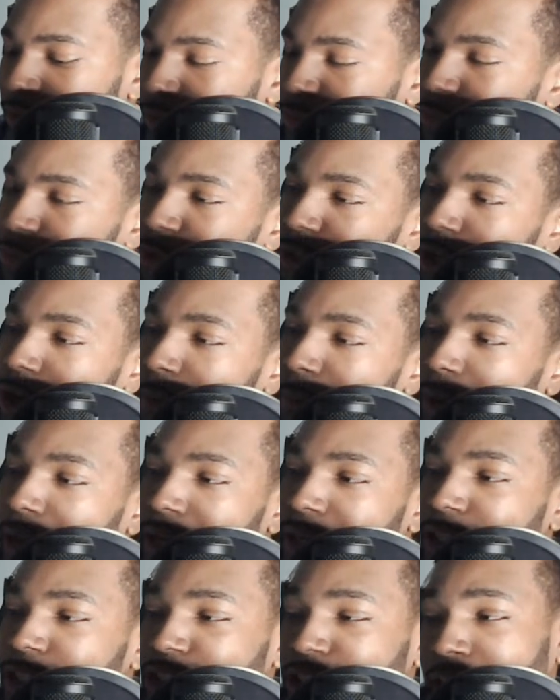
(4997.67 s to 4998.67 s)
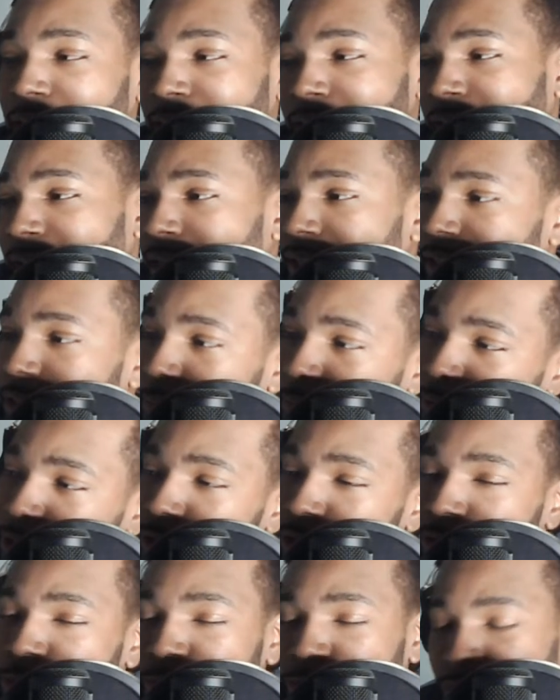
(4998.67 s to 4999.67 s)
we was talking about in the chat that depending
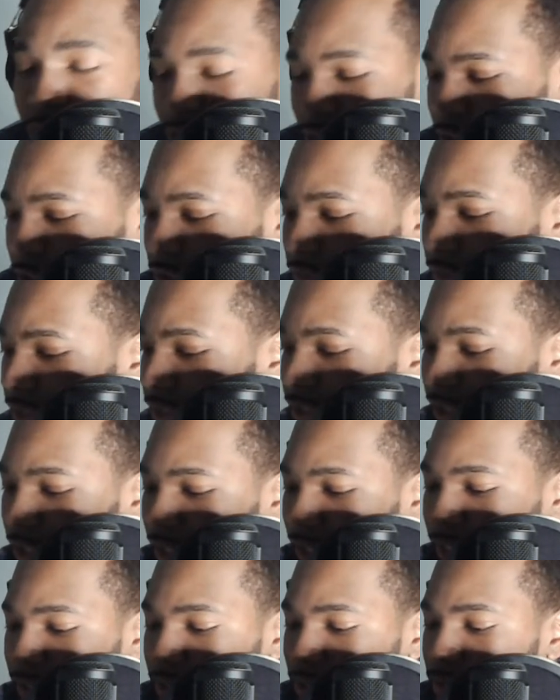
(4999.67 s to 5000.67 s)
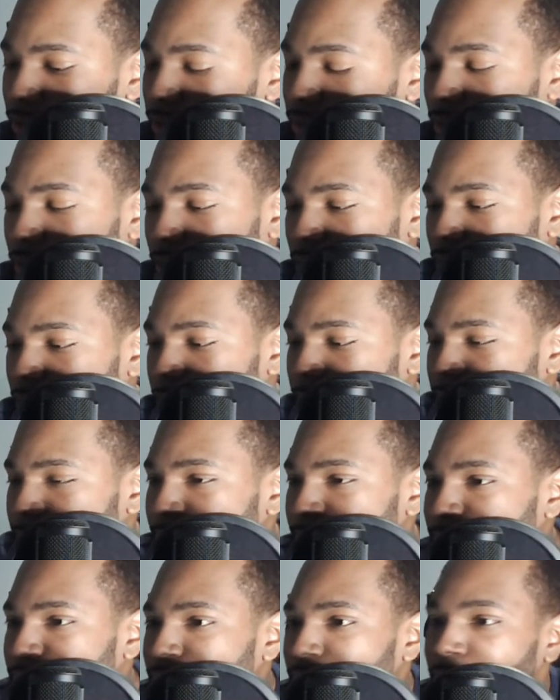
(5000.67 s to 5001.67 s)
on what your tier is, I guess,
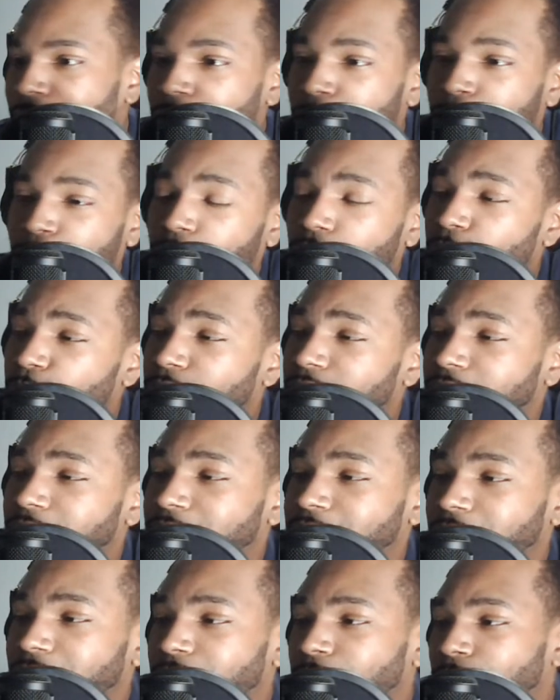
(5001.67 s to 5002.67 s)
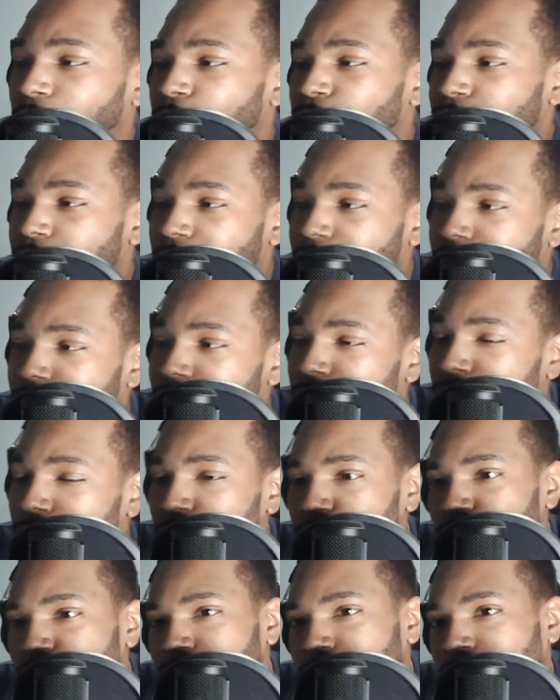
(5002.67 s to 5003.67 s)
if you book with a casino
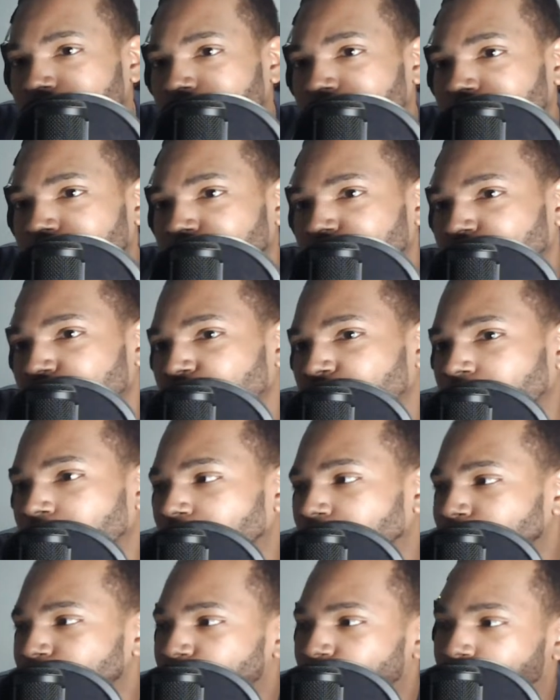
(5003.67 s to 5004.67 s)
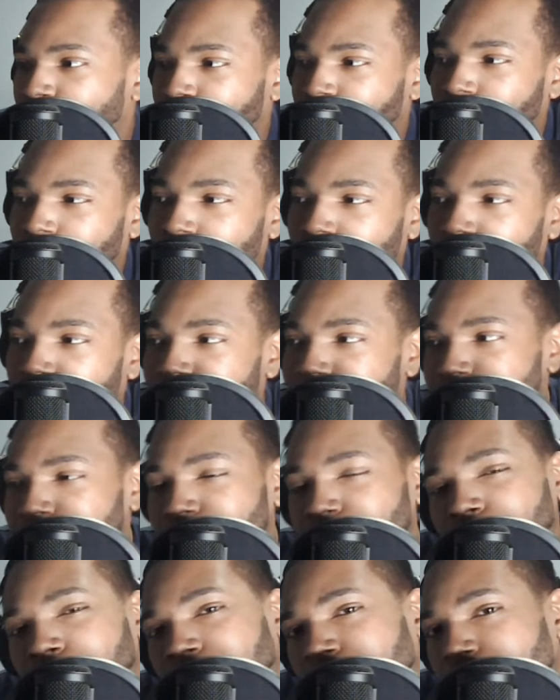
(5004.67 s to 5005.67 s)
hosts can get you comps or better comps than you
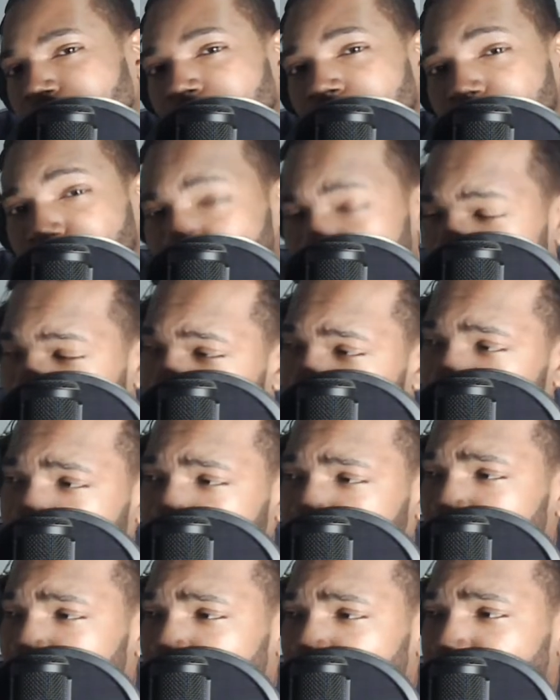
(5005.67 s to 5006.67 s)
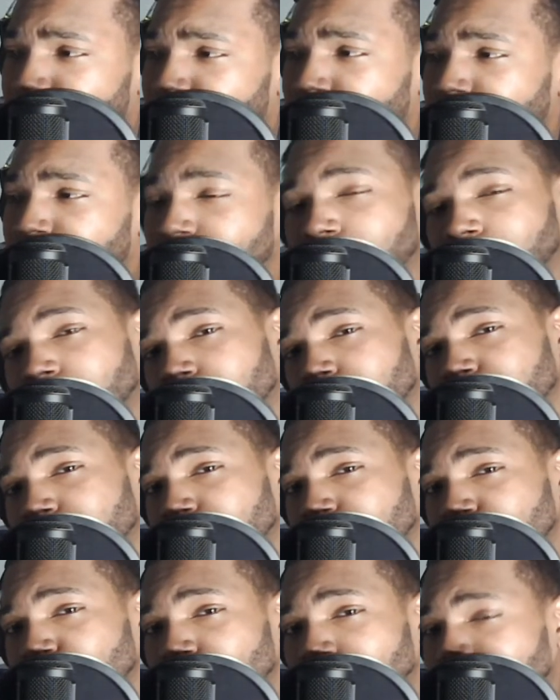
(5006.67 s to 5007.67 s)
might have, or they can even upgrade the comps
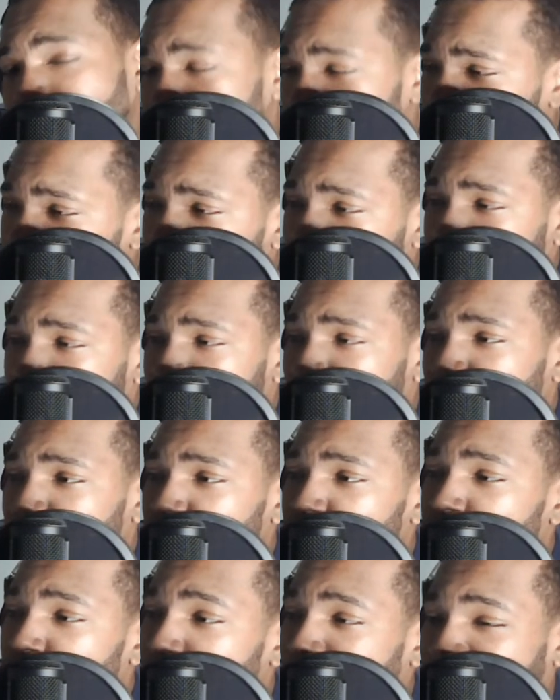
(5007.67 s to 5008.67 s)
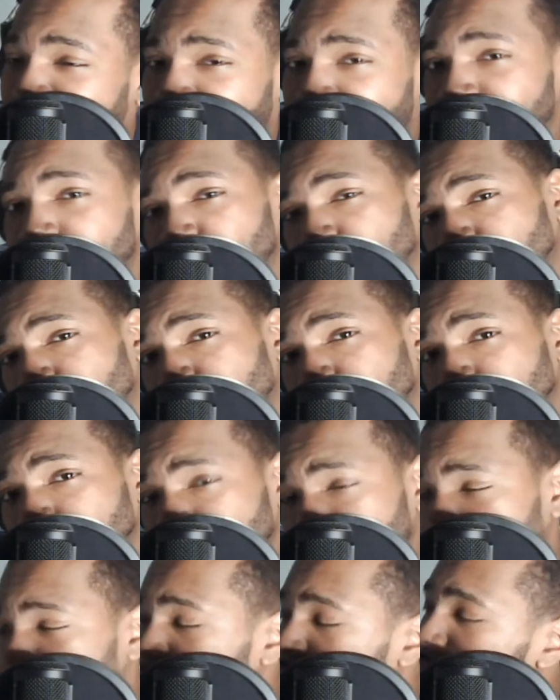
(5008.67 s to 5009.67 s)
that you have to a better room and or
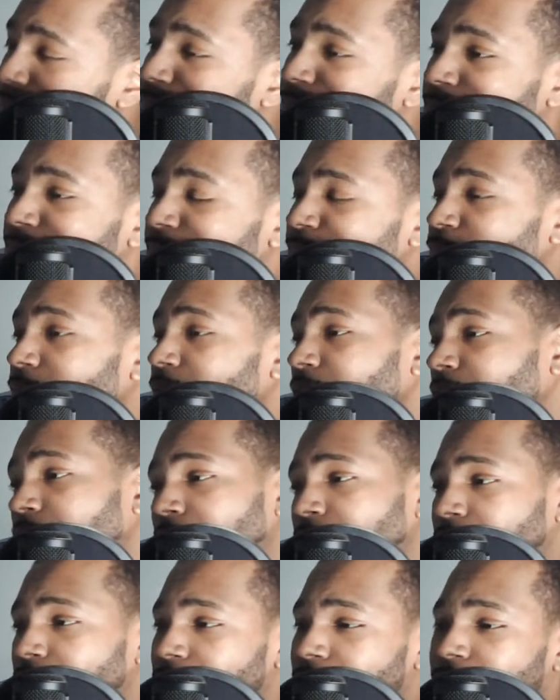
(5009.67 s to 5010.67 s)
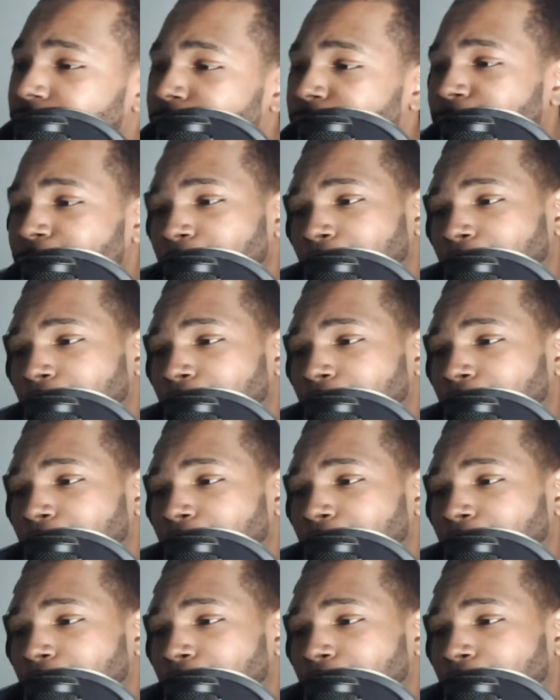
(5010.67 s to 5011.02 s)
suite. So